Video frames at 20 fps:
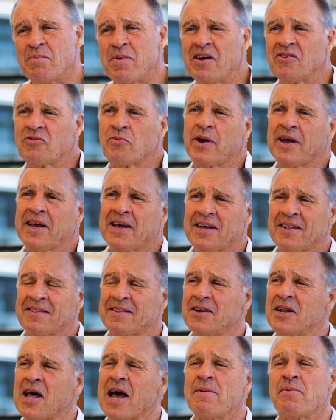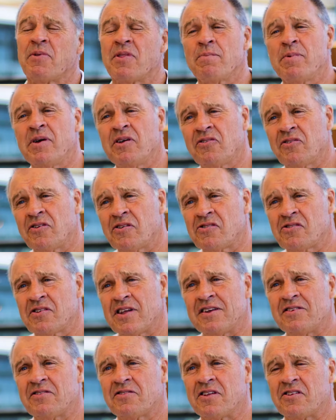Beswick. The name of the business
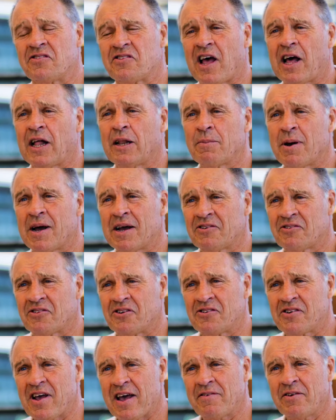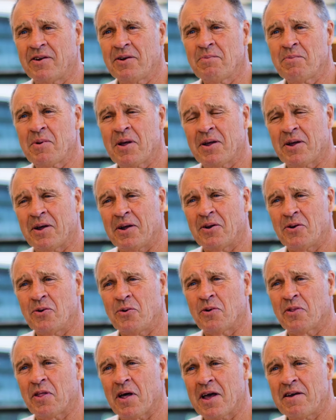is the Sailmaster Tavern at
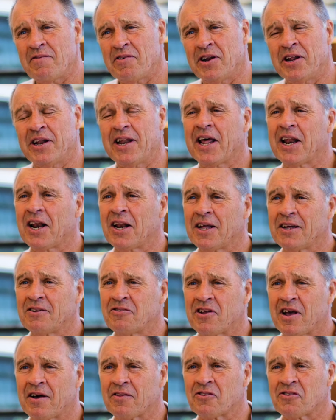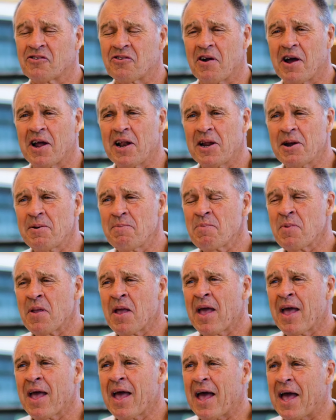North Haven in Adelaide, South Australia,
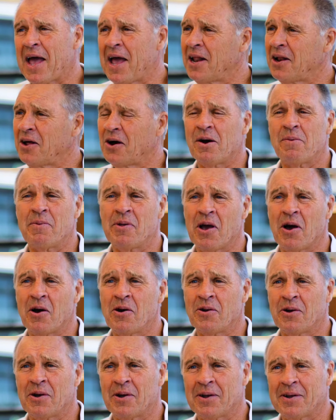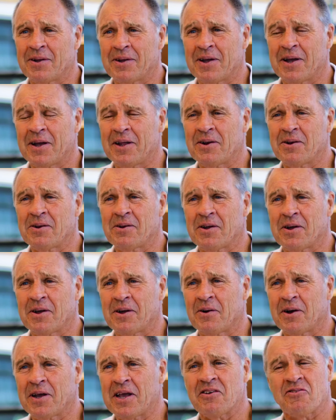and I'm the owner and
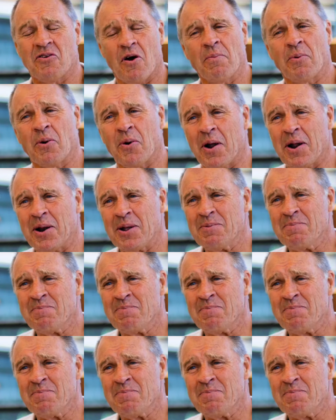I guess operator.